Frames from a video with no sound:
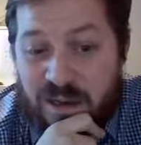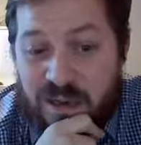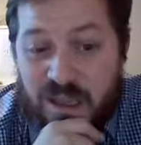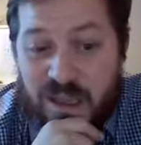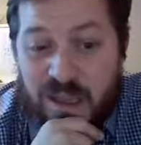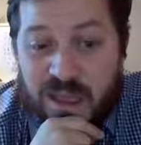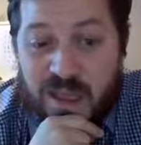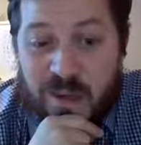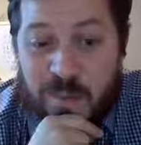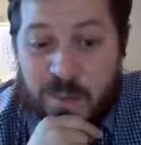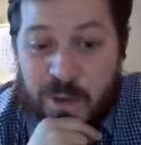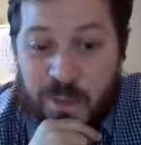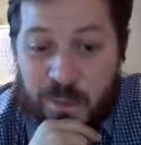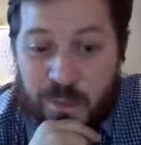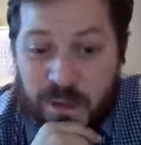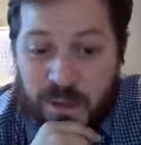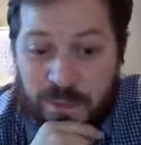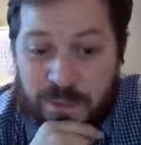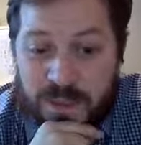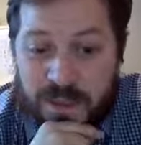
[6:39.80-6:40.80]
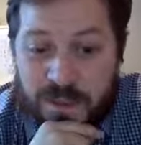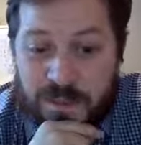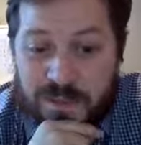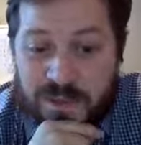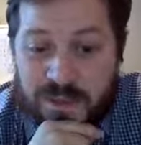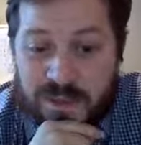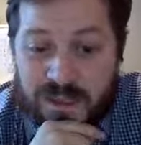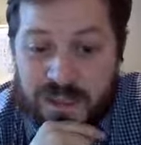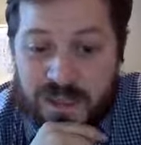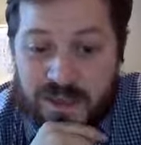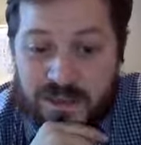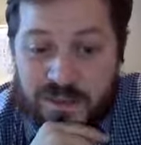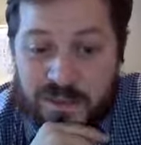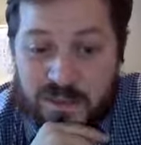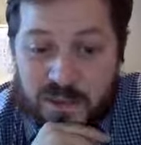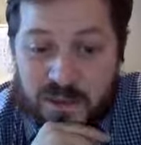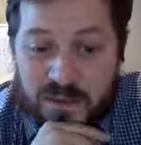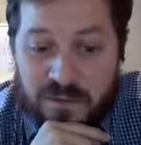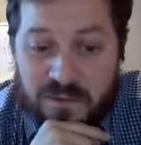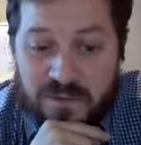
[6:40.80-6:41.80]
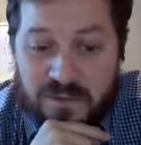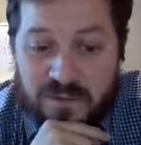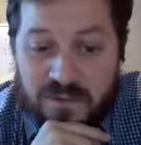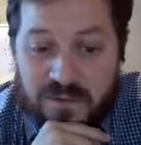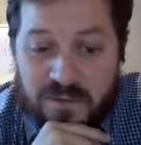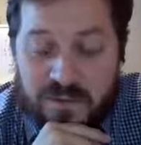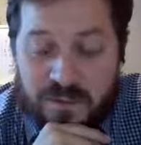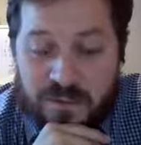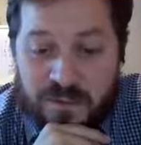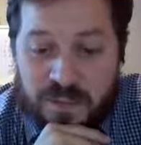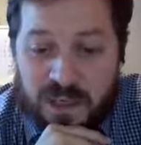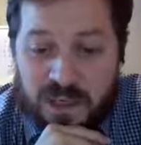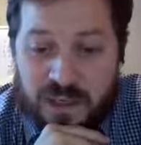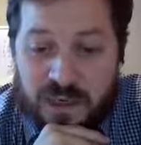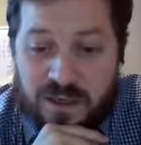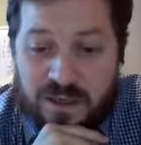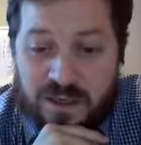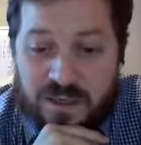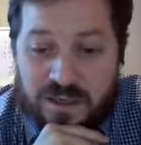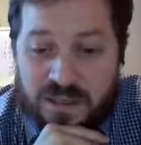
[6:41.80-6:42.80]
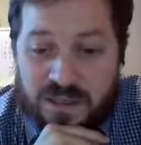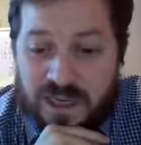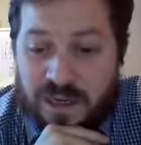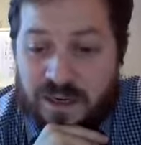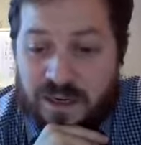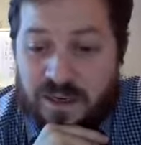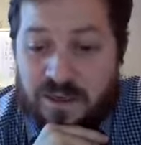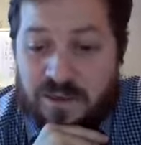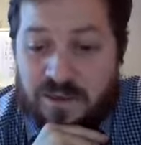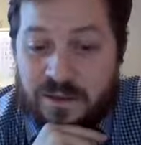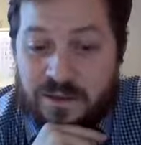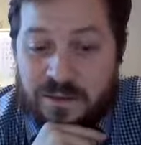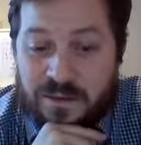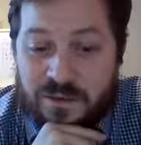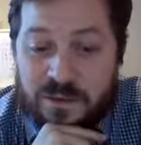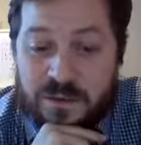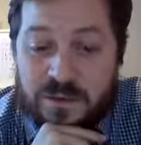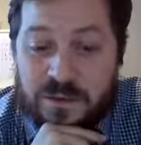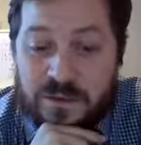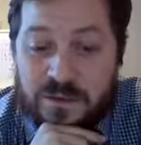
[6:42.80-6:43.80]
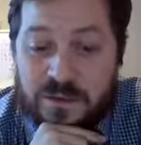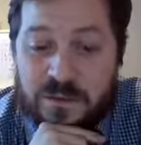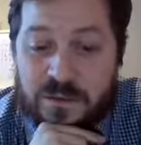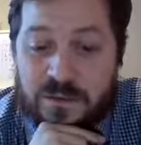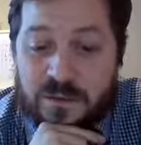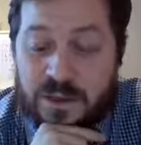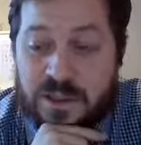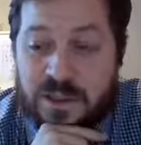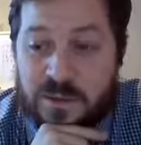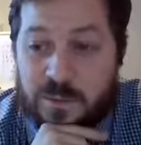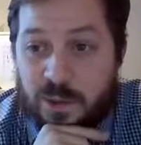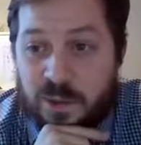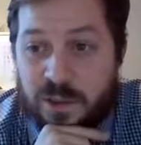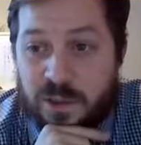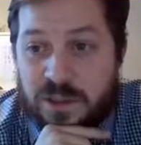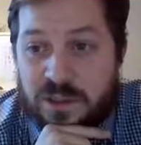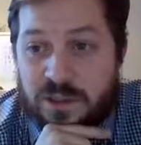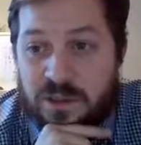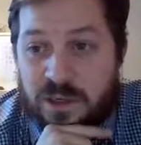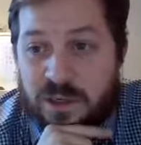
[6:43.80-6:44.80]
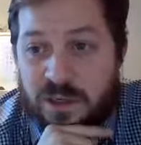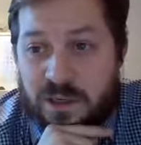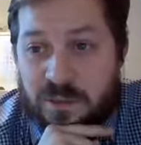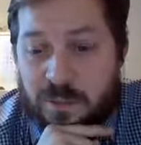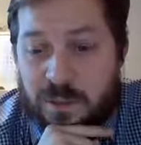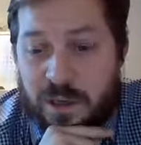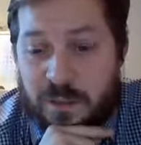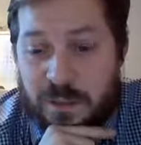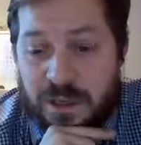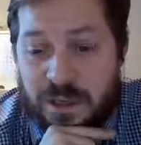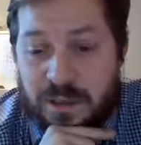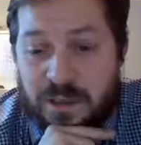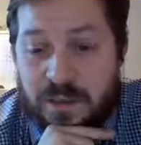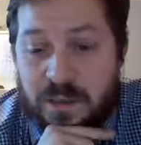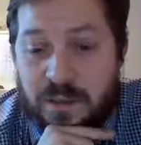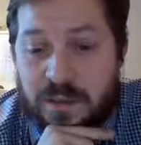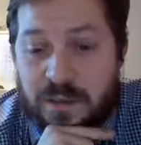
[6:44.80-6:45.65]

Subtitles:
And then my mum comes and tells me off, but I can't tell her the truth. There's a monster under my bed.